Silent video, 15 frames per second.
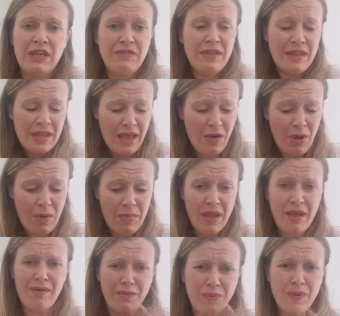even now I'm
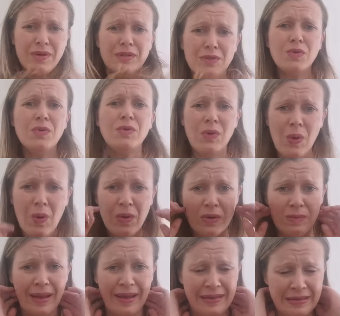like what's going
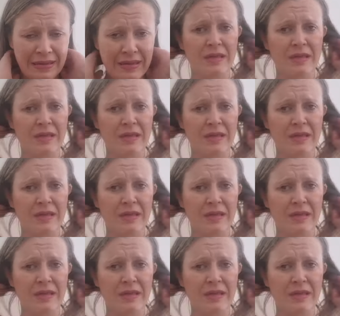on man